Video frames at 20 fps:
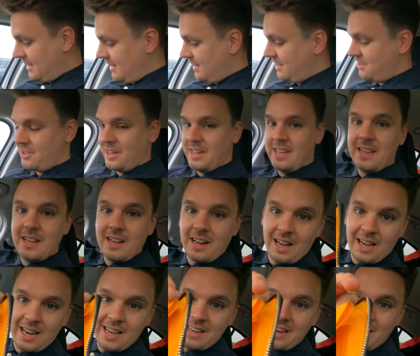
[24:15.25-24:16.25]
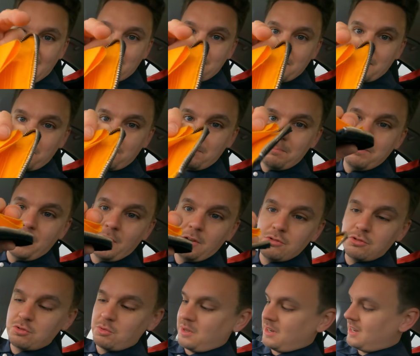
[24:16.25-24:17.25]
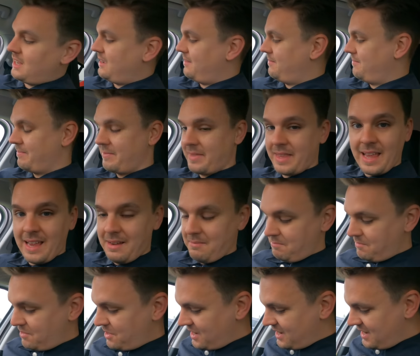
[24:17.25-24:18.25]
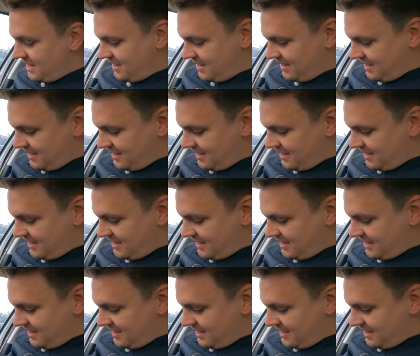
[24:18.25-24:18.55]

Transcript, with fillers: literally cleared out my notes wallet, empty,